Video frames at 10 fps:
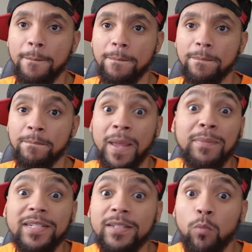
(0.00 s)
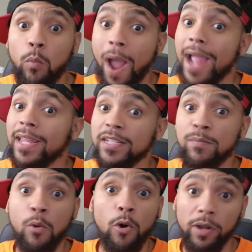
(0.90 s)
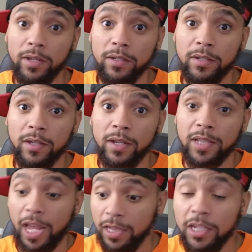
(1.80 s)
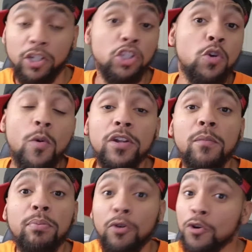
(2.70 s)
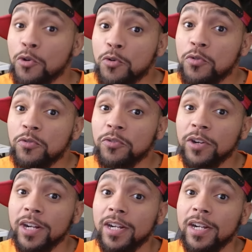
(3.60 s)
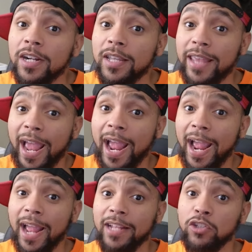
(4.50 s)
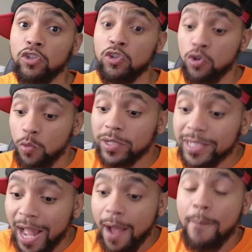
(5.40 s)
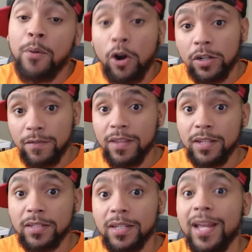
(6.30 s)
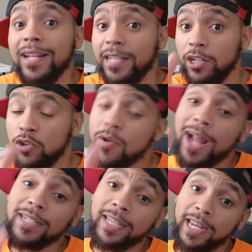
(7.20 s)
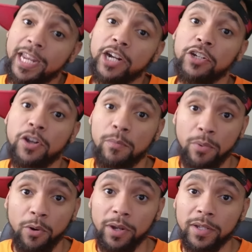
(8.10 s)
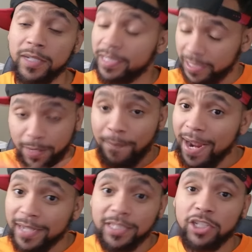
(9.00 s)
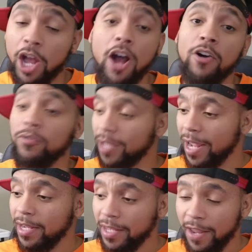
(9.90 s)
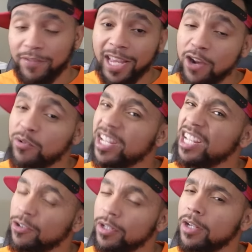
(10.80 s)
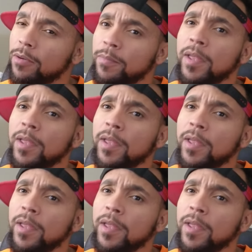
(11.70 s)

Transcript: maybe whack his boy. Like, look, you want to prove that you was not a part of this, then you got to take care of your boy, because your man's is gone. Like, if they don't kill him,